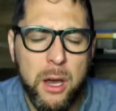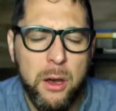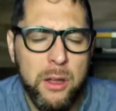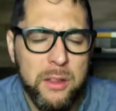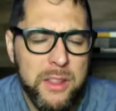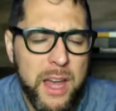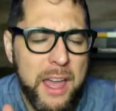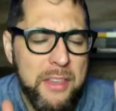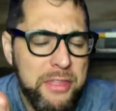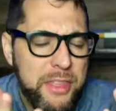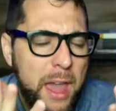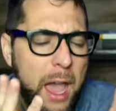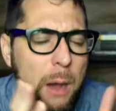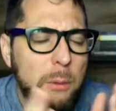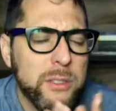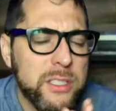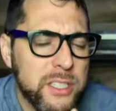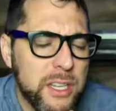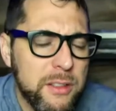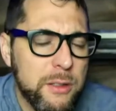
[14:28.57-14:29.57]
Now,
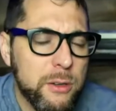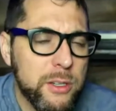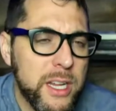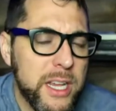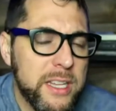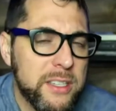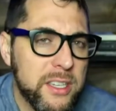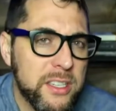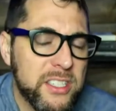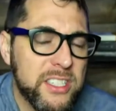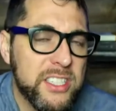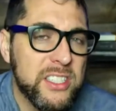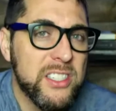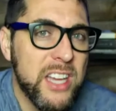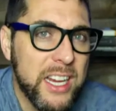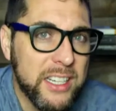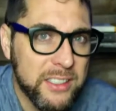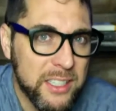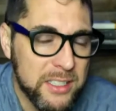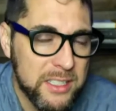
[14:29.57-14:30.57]
I would say there is a
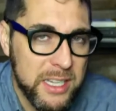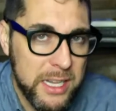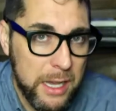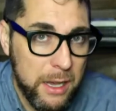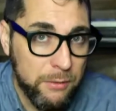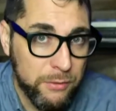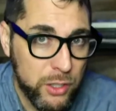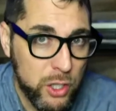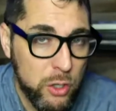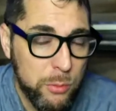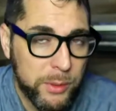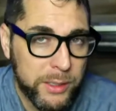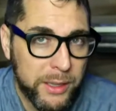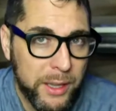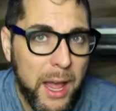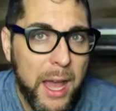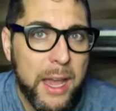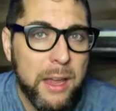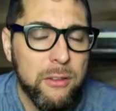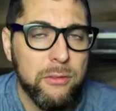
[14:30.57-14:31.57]
sanctity of
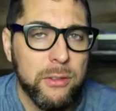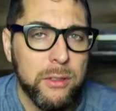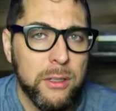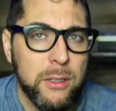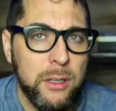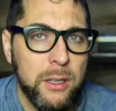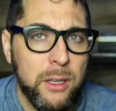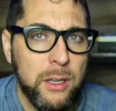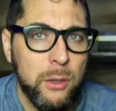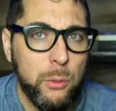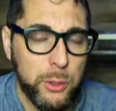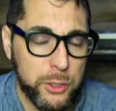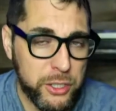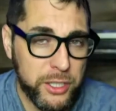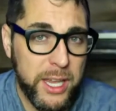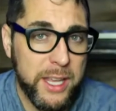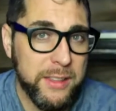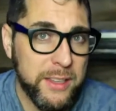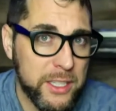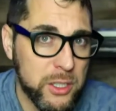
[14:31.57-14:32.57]
human life,
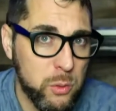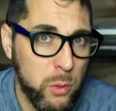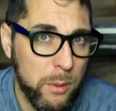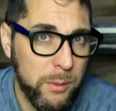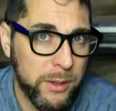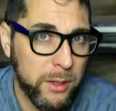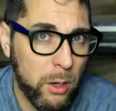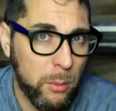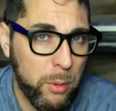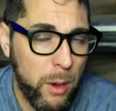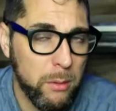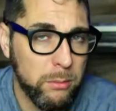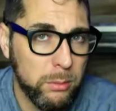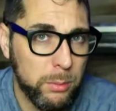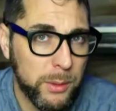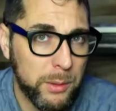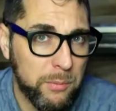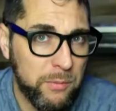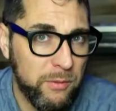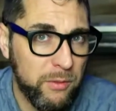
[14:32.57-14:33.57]
which, again, these women are
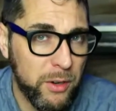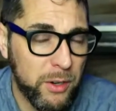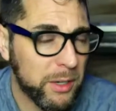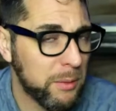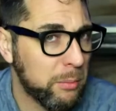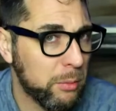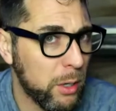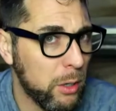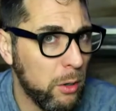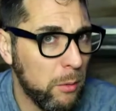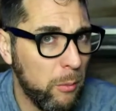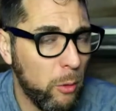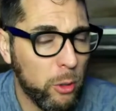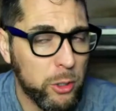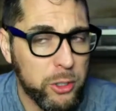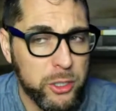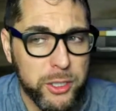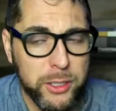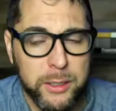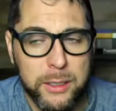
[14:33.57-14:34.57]
probably very
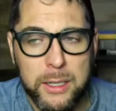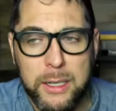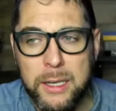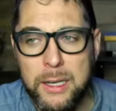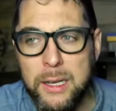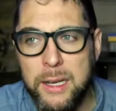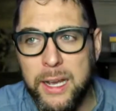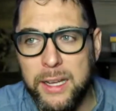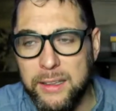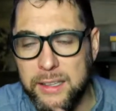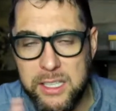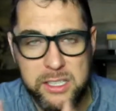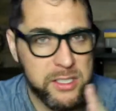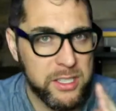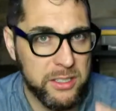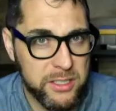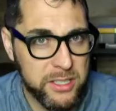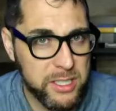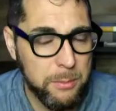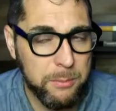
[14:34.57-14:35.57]
pro-abortion, at
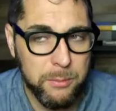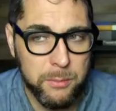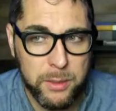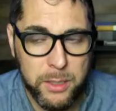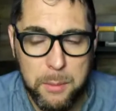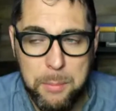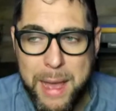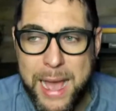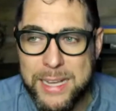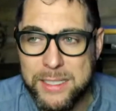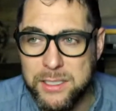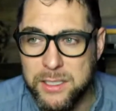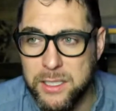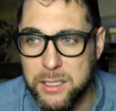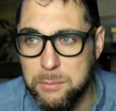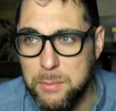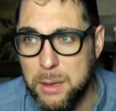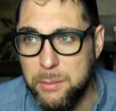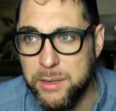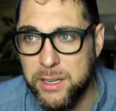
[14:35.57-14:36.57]
least in some
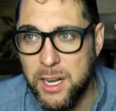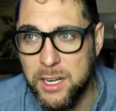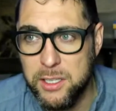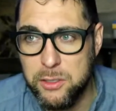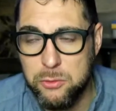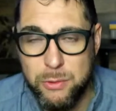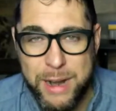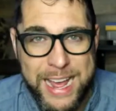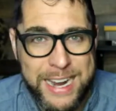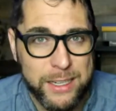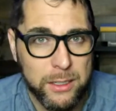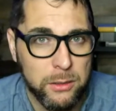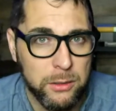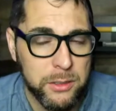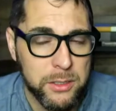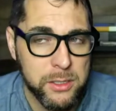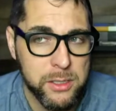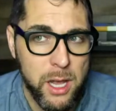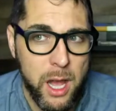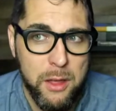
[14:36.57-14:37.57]
capacities, maybe not as
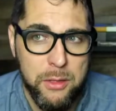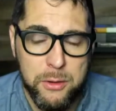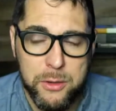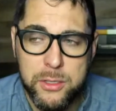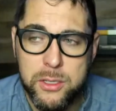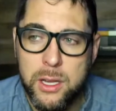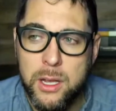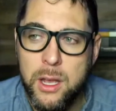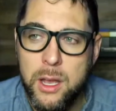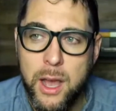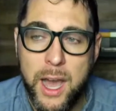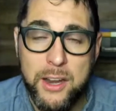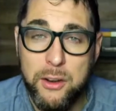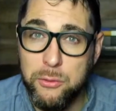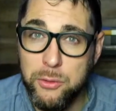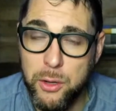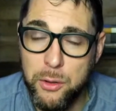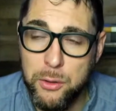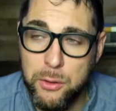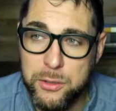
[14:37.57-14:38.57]
radical as others.
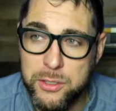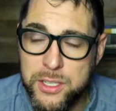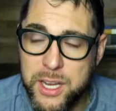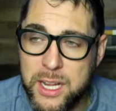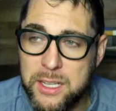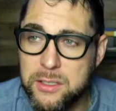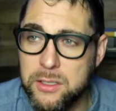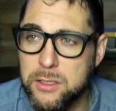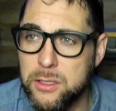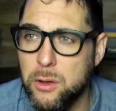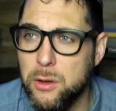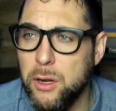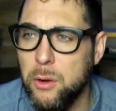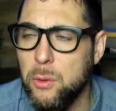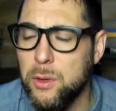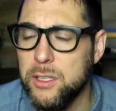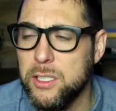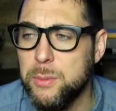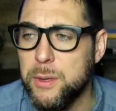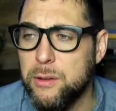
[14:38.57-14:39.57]
I don't know their stances, so I
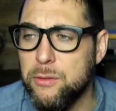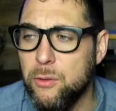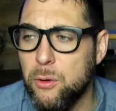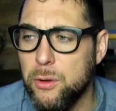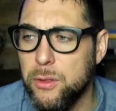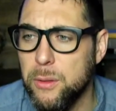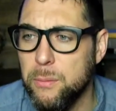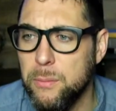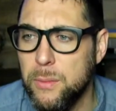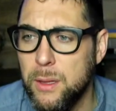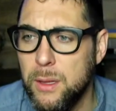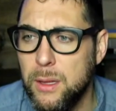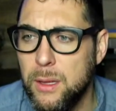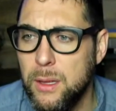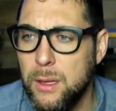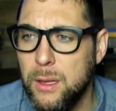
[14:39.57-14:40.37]
don't want to speak for them.